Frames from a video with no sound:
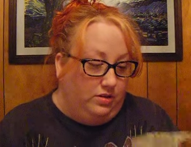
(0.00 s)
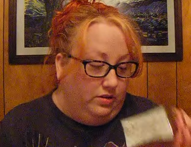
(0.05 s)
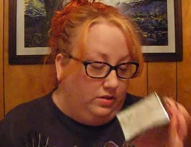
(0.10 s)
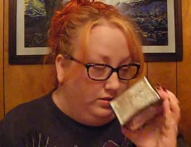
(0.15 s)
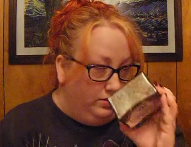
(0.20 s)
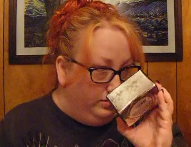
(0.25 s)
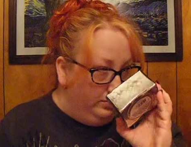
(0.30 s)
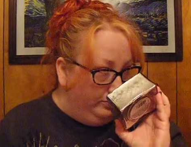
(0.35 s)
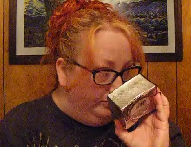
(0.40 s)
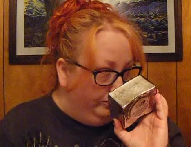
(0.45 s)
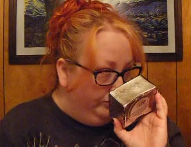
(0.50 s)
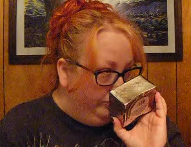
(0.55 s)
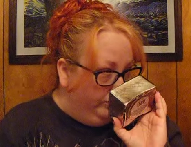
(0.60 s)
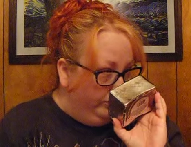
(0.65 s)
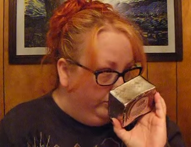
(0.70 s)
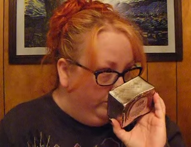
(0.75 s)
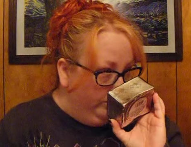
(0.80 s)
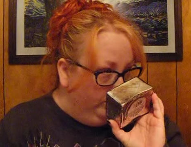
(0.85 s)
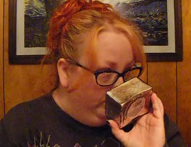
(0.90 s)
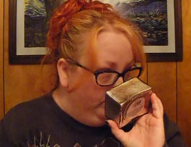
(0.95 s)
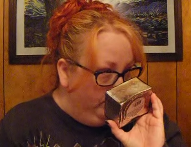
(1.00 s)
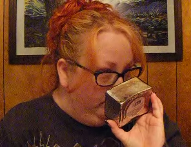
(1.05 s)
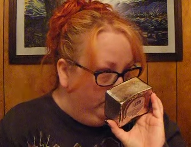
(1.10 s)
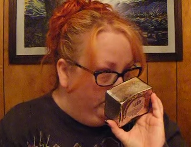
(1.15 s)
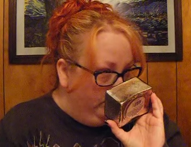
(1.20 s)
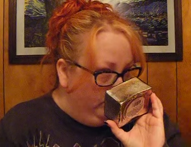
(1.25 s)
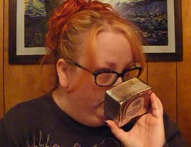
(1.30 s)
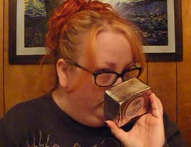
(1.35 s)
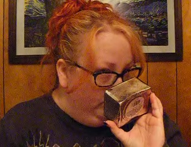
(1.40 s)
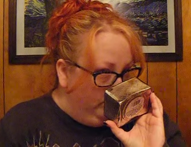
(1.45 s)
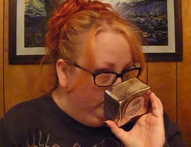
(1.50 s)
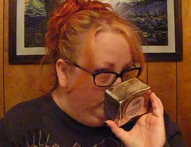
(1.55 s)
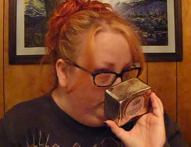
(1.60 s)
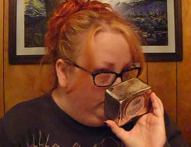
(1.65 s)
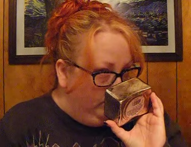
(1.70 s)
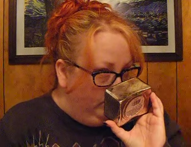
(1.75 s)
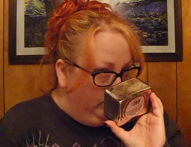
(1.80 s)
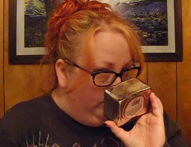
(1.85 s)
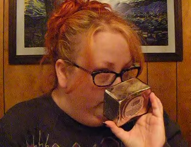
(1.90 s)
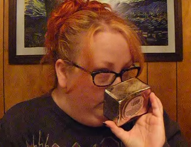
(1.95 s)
(silence)